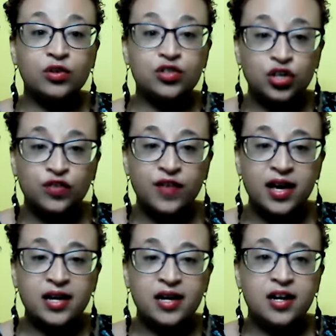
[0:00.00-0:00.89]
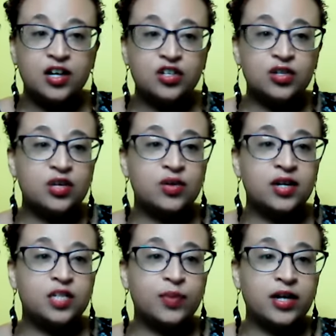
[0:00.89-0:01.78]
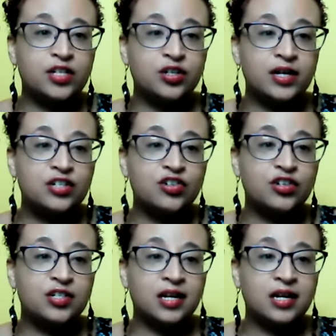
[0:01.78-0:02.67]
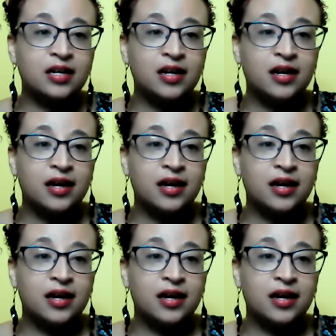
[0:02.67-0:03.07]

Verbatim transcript: survey so that you can express your interest on it